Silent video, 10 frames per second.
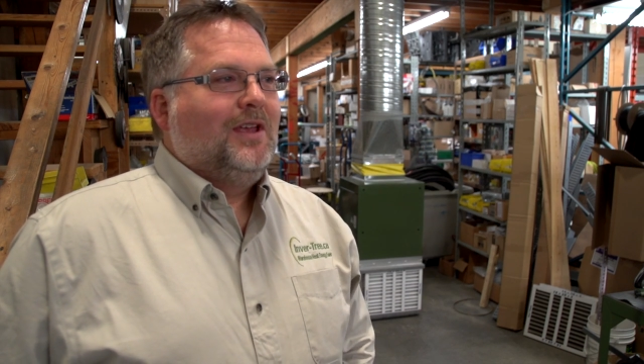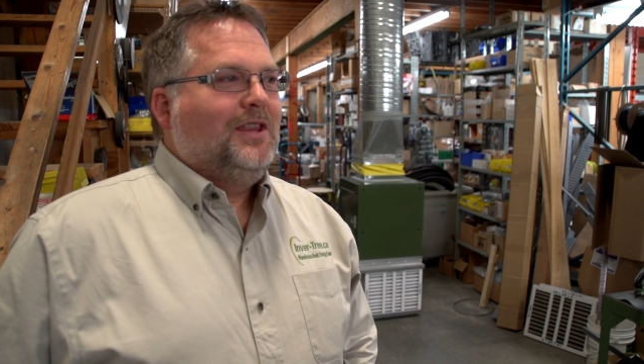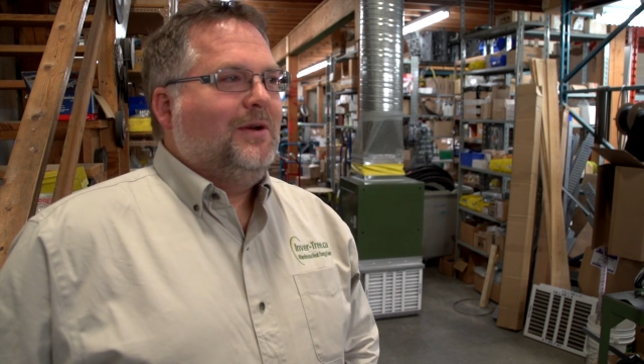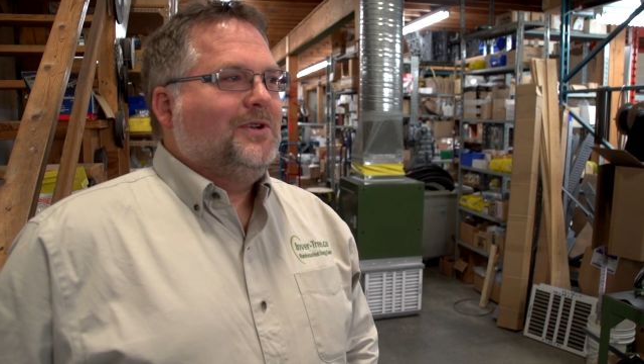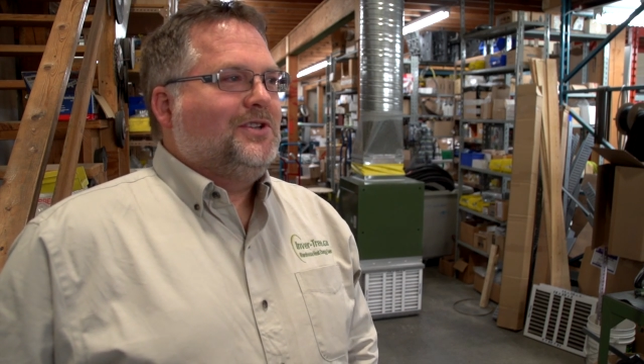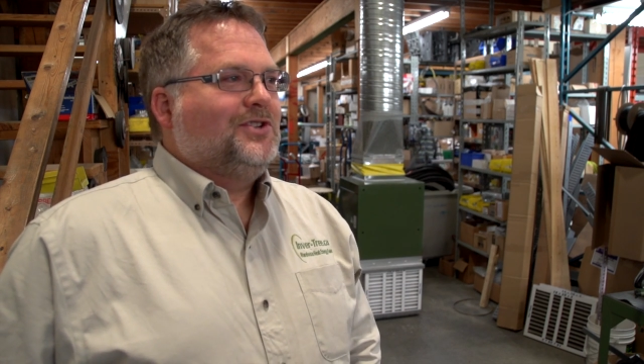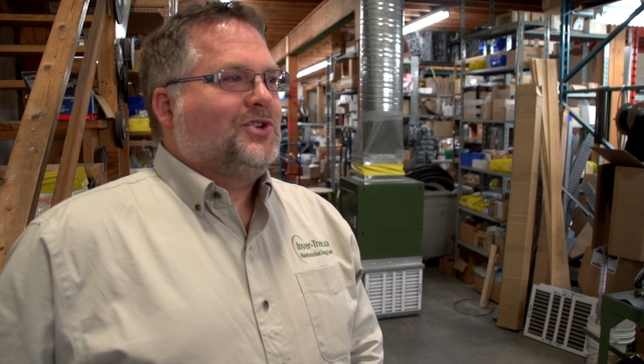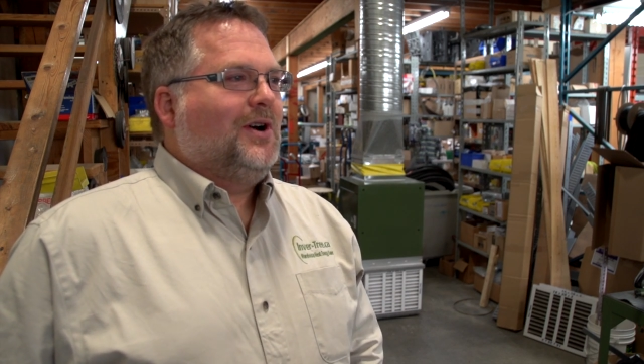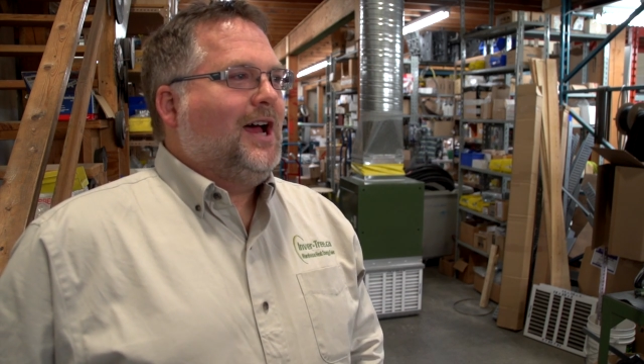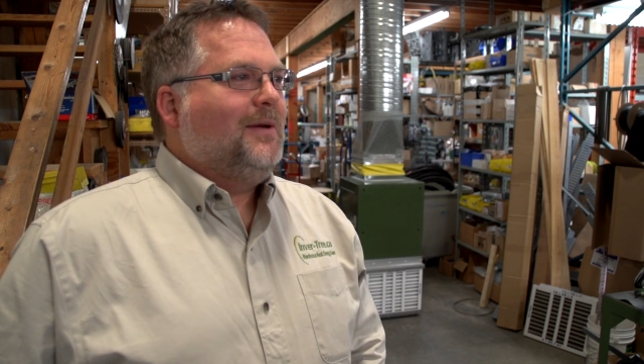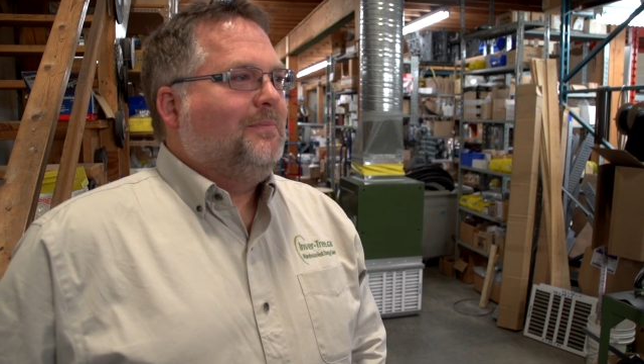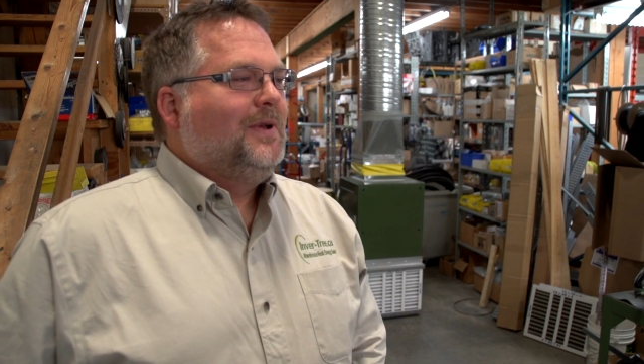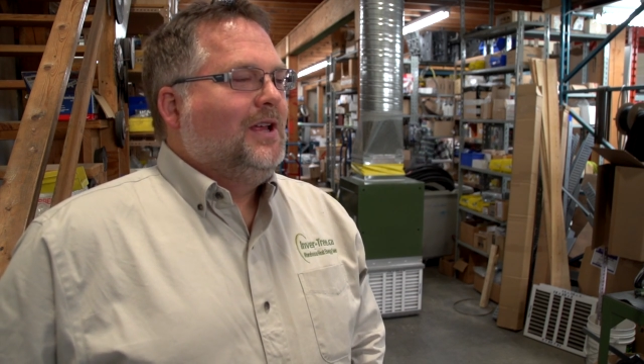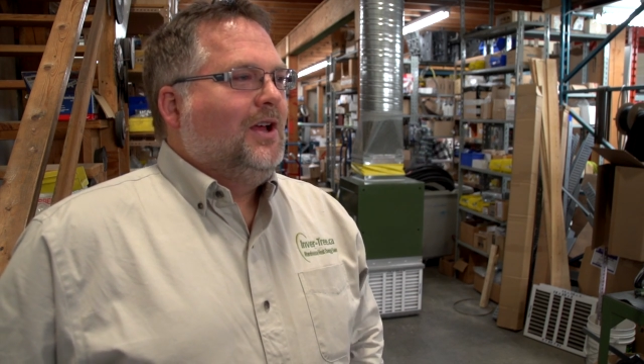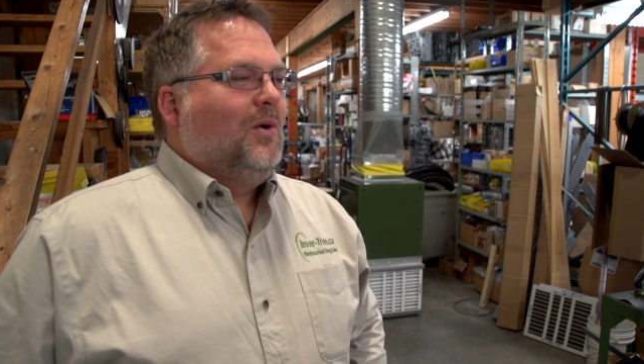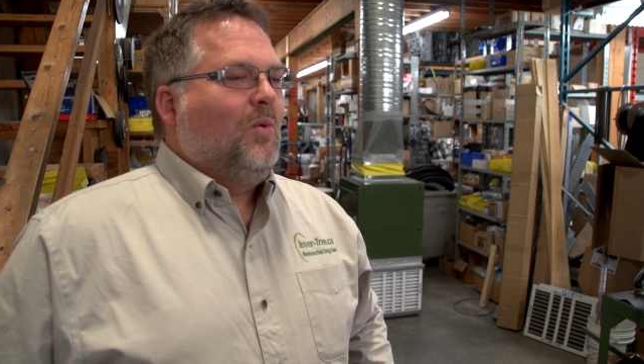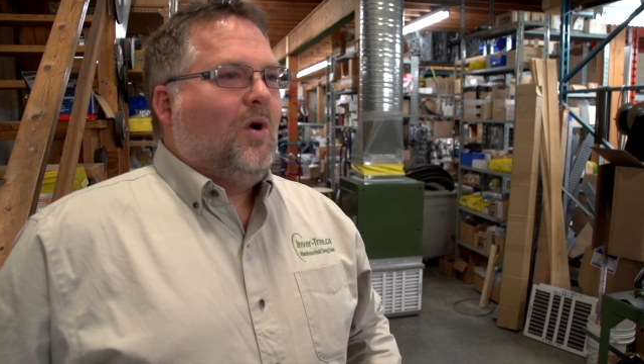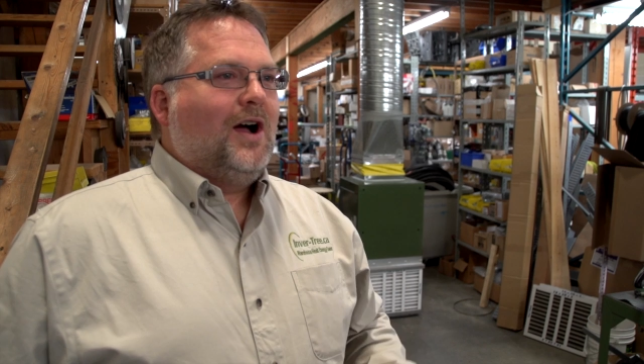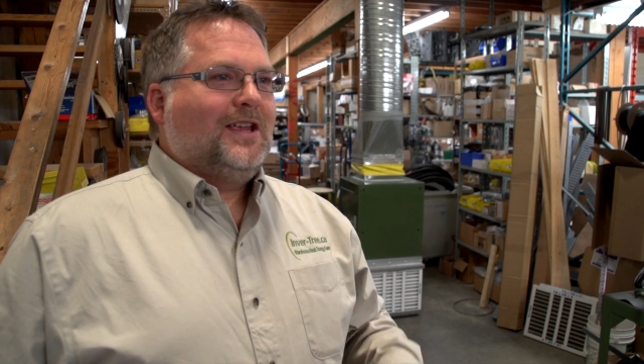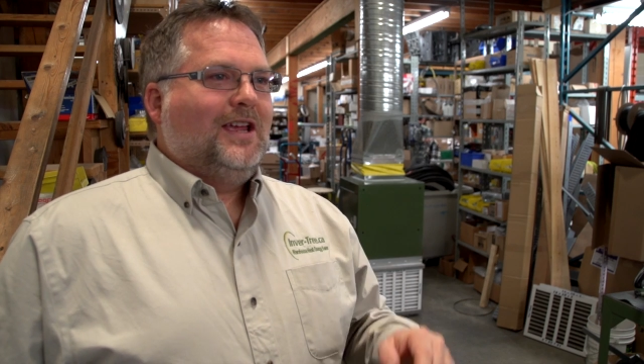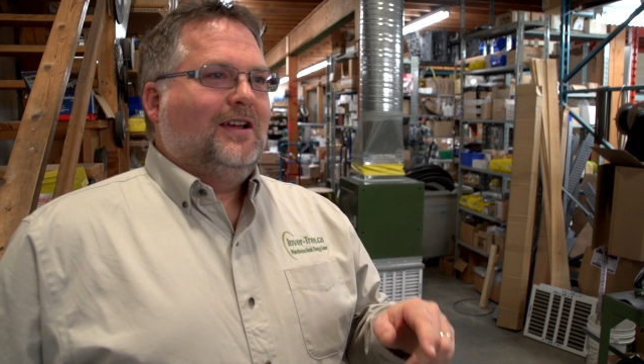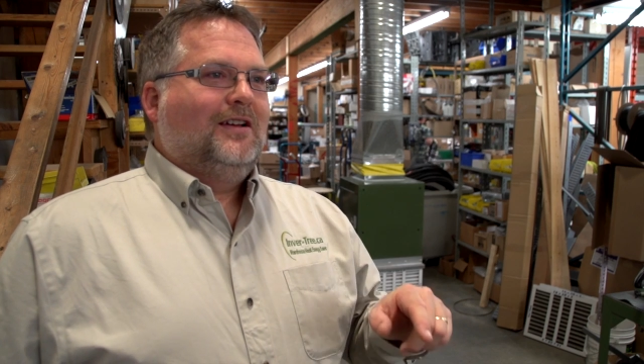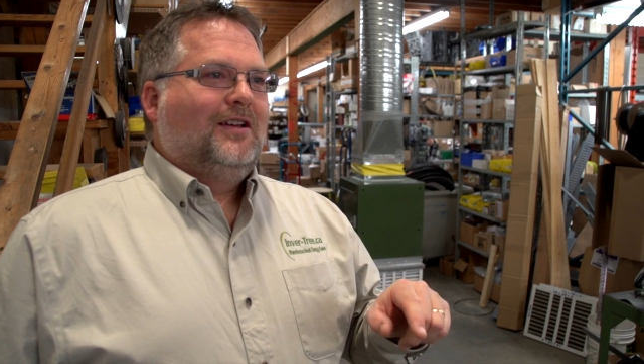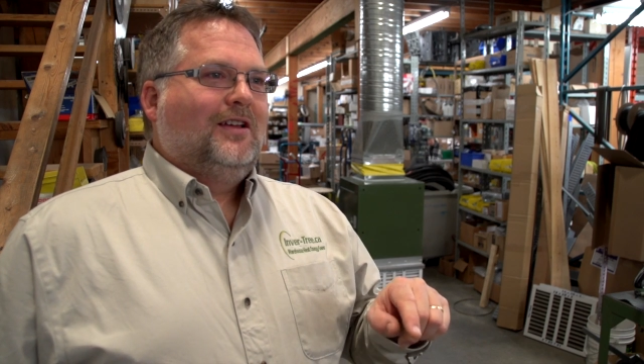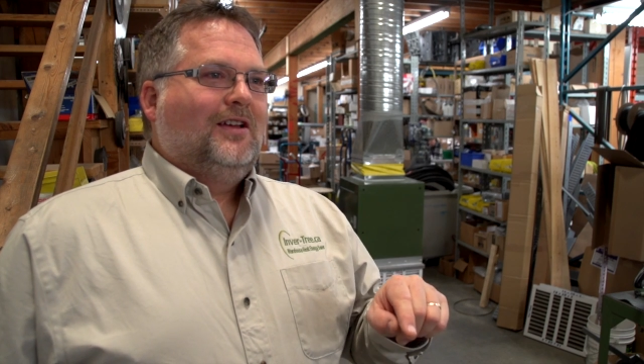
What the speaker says: They would describe walking